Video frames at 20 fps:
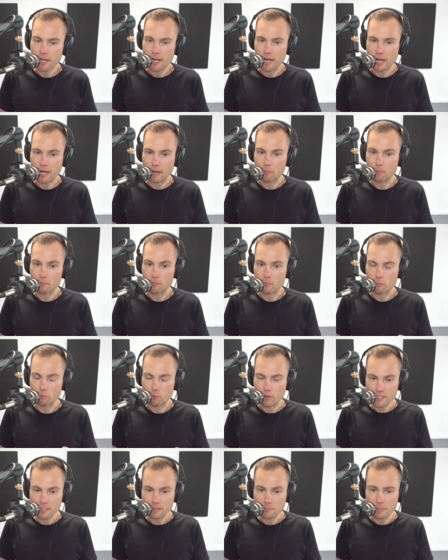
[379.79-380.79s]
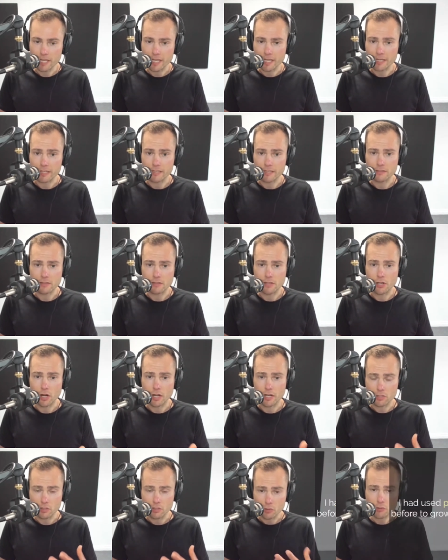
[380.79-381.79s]
Um, reason being is that
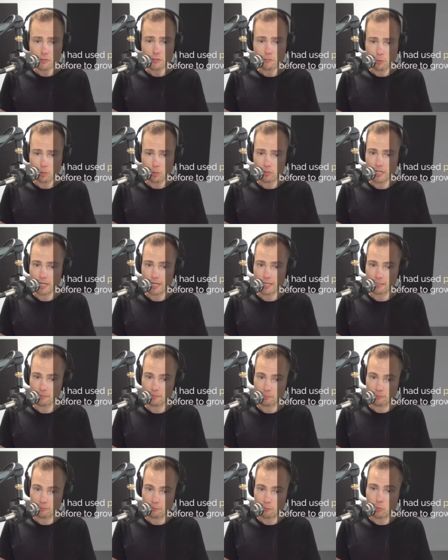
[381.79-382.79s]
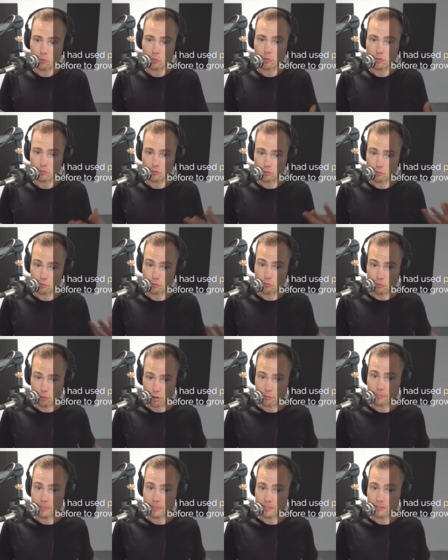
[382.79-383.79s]
I'd used podcasts before to
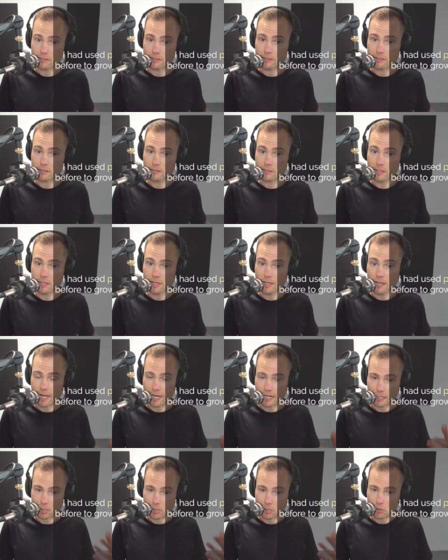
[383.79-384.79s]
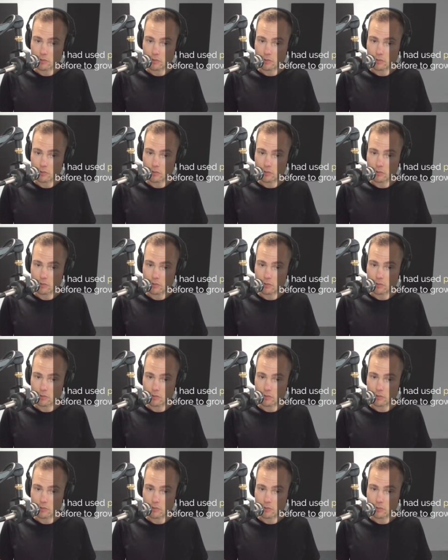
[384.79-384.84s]
grow businesses, and mm-hmm.